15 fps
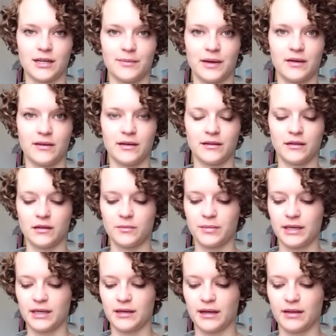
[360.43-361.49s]
about in a little
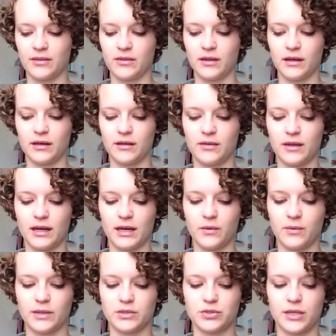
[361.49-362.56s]
bit, I think that I
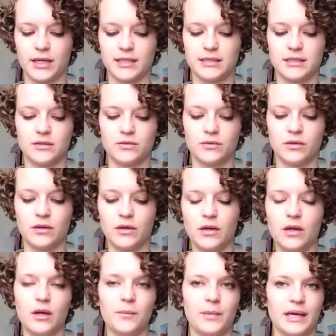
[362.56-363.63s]
will try to
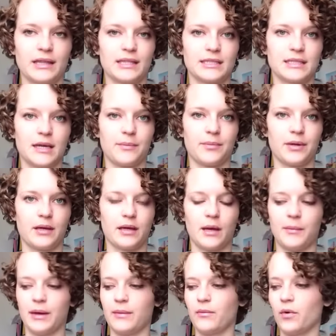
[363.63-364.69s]
pick this up a
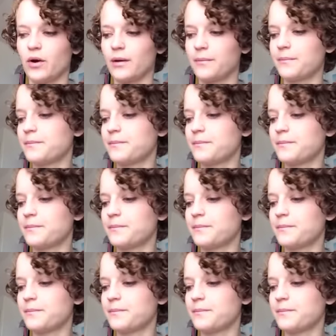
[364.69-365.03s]
bit more